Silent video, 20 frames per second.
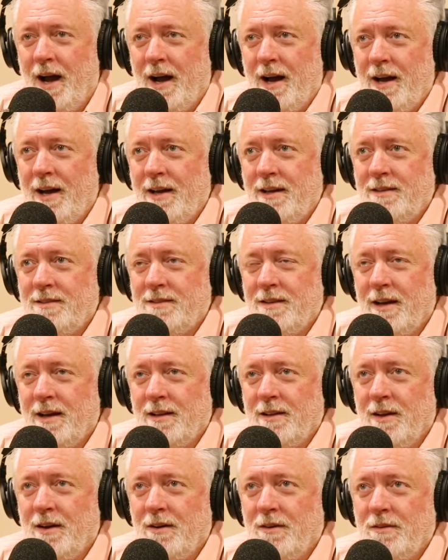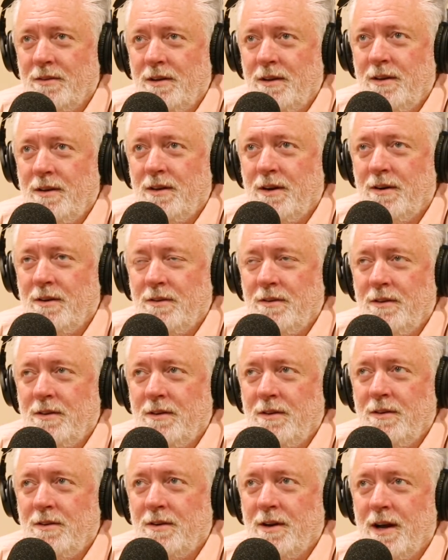I said, no,
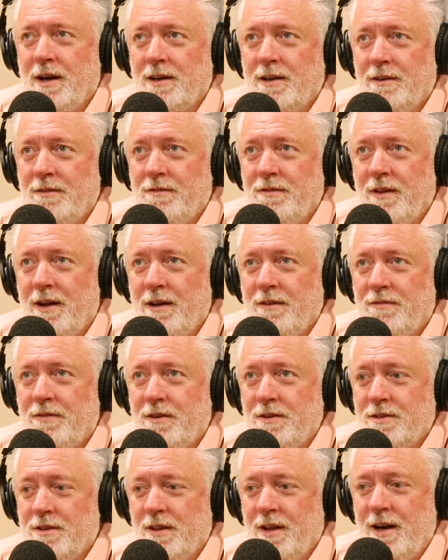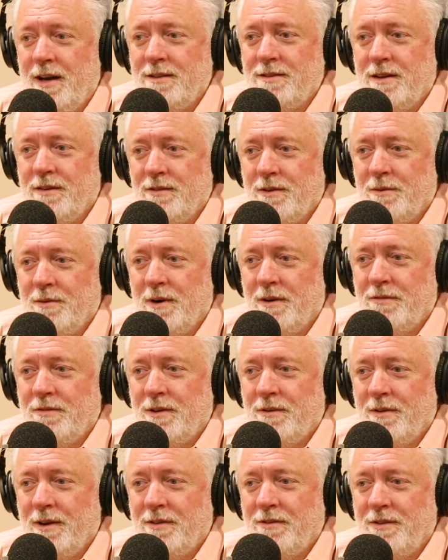you're not going to fly first class everywhere for
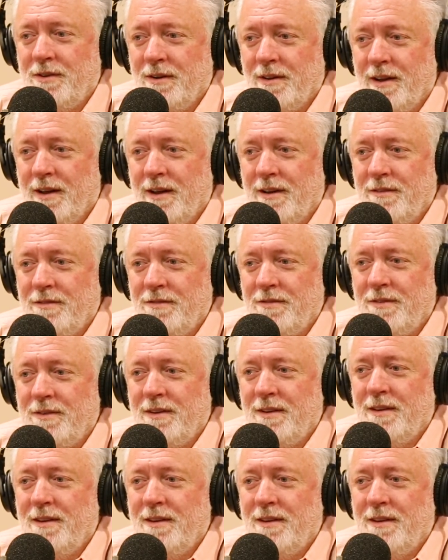the rest of your life.